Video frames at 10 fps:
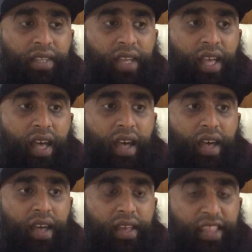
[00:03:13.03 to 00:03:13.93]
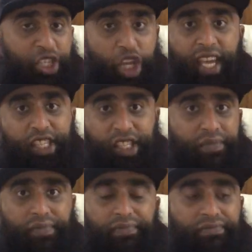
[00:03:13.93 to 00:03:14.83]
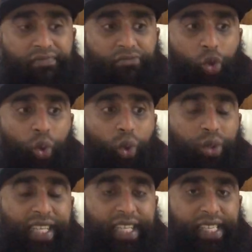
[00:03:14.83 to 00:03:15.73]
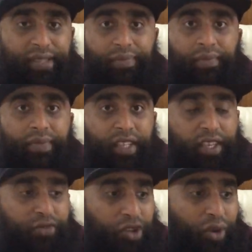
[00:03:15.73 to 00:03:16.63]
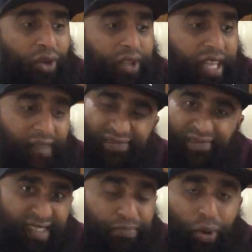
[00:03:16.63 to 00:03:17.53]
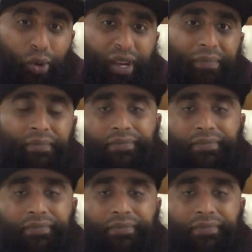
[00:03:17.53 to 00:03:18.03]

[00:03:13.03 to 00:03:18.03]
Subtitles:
The Chase, all these. You've done all that. It's boring.